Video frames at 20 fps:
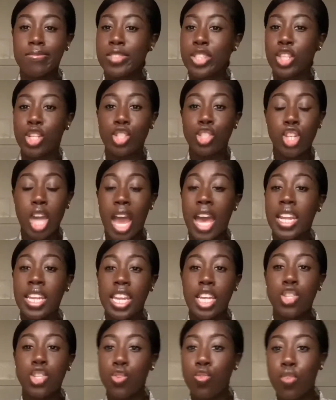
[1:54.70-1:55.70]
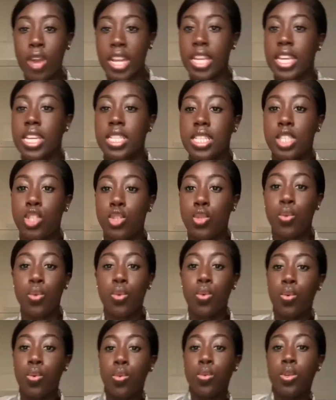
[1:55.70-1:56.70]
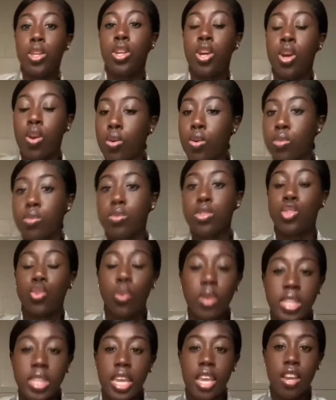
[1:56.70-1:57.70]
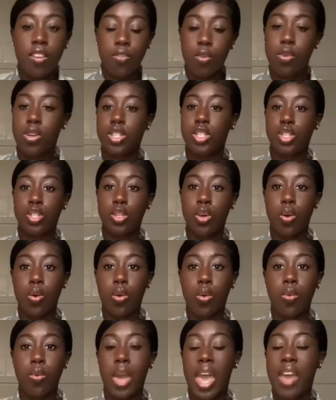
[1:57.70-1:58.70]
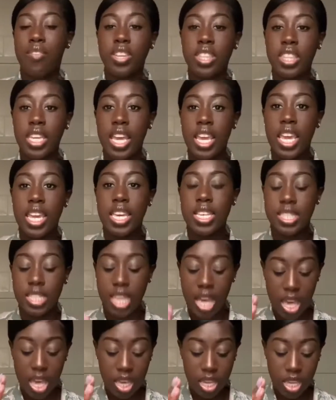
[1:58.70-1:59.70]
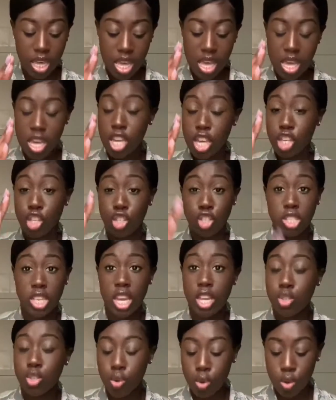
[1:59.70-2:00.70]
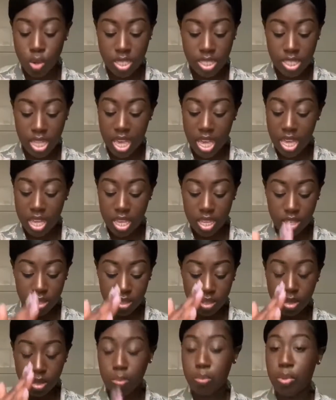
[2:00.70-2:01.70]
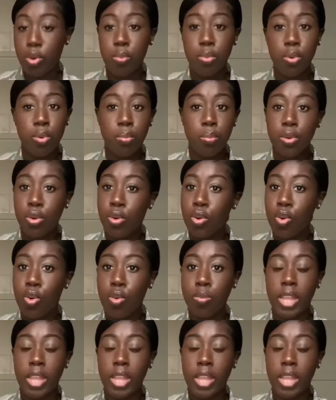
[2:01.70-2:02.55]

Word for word: they're trying to get you ready to, you know, join the Air Force. So everything is like, your schedule is like boom, boom, boom.